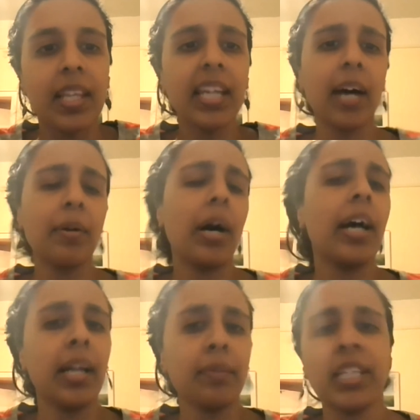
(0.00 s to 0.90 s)
an,
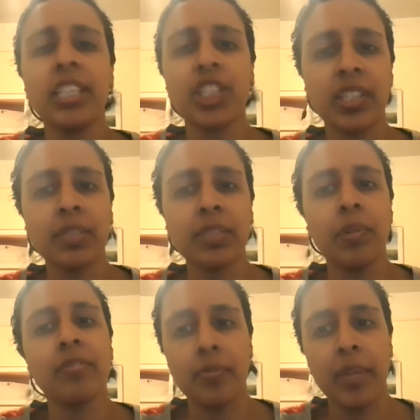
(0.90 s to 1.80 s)
an, update and share some
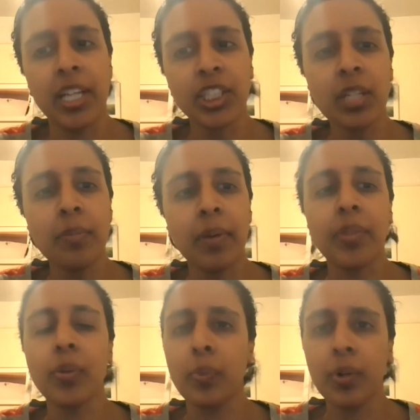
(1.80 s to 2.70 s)
information
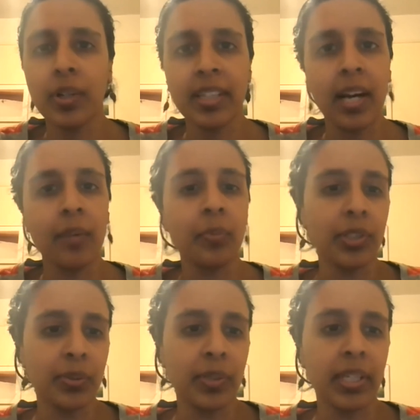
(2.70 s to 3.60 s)
about the work that we're
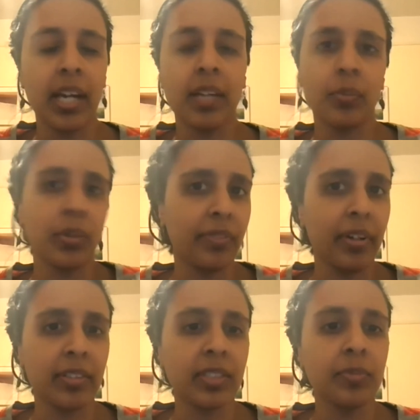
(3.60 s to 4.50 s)
doing at World
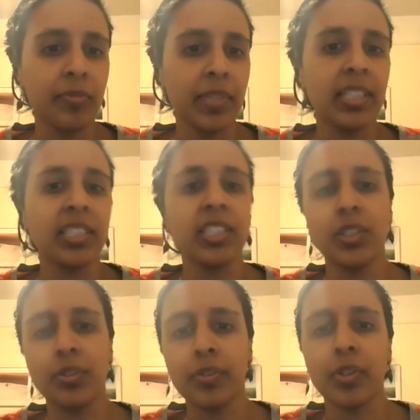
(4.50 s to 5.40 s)
Federalist Movement
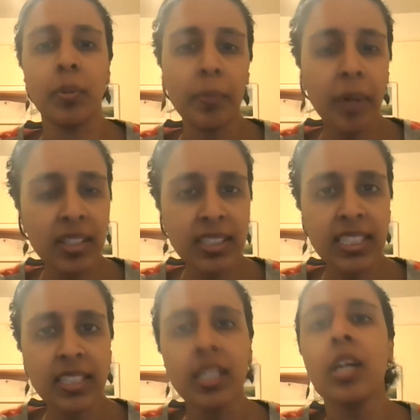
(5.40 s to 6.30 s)
Institute for Global
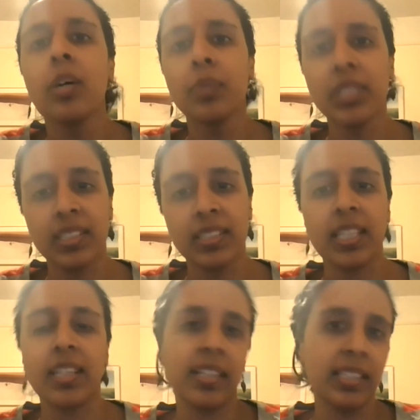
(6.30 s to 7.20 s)
Policy, which is,
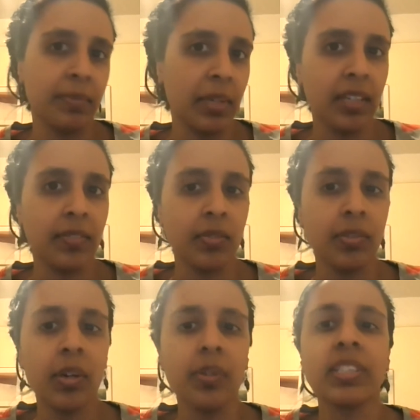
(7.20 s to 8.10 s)
I think as many of you
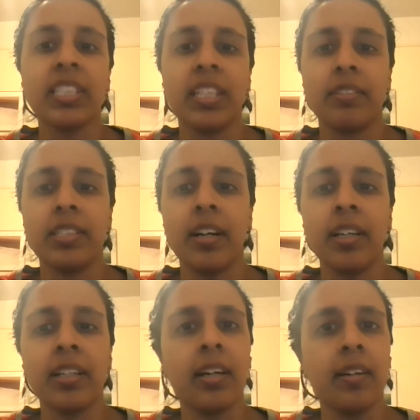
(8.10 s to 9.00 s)
know, the
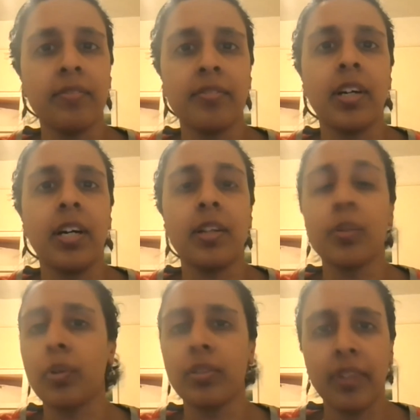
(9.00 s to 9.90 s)
Secretariat of uh, the
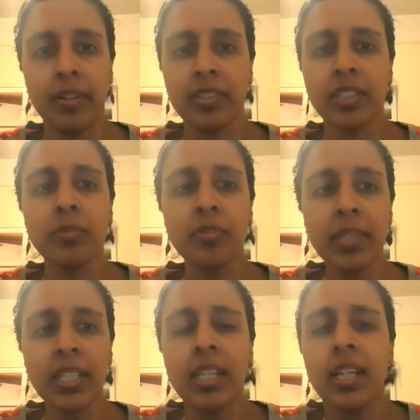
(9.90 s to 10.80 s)
World Federalist
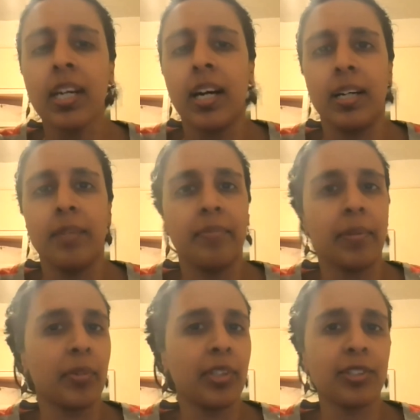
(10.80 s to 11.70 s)
Movement. Um,
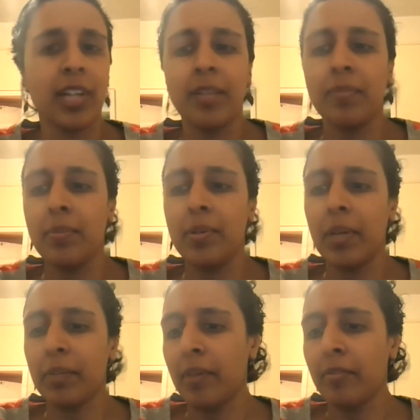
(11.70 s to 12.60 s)
I'm going to try and maybe
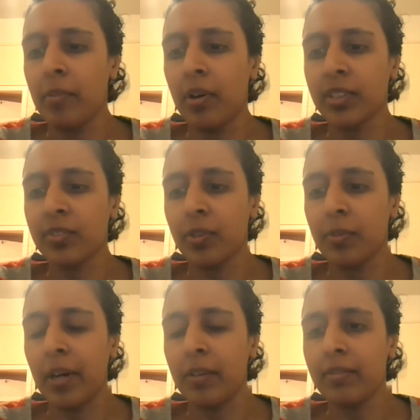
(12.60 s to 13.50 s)
make my remarks for
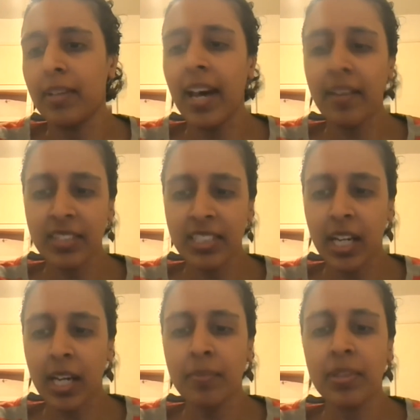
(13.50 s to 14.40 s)
about half the
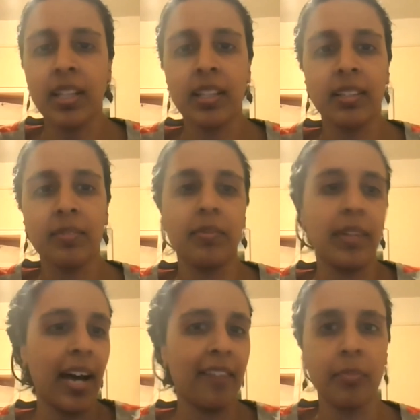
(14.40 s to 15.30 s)
time and then
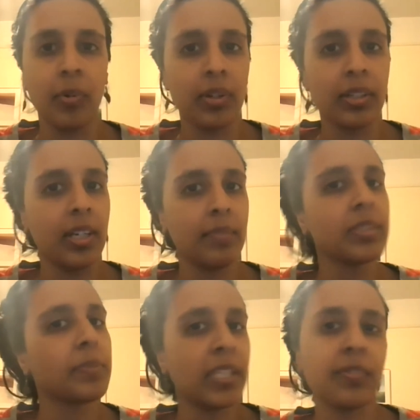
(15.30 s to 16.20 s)
have more um,
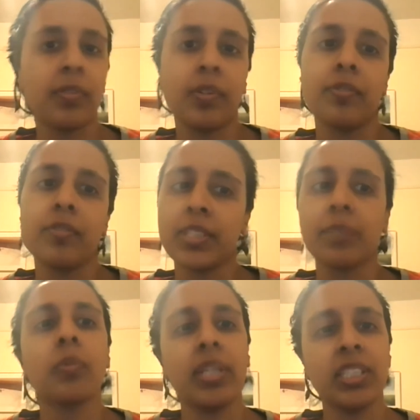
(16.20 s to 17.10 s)
space for, for some
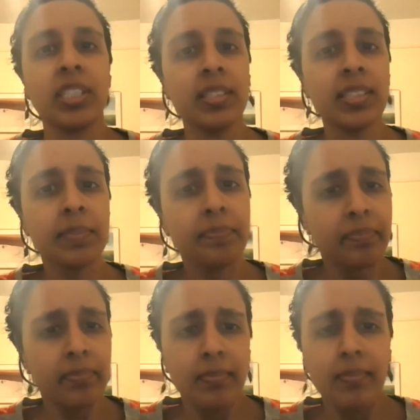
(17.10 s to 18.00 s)
questions.
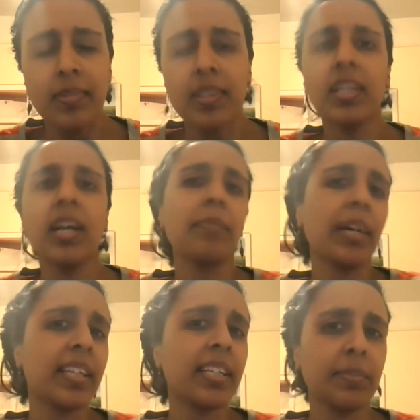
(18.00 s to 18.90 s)
Um, I
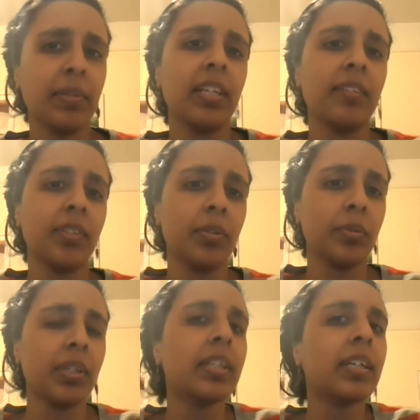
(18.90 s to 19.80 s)
think as many of you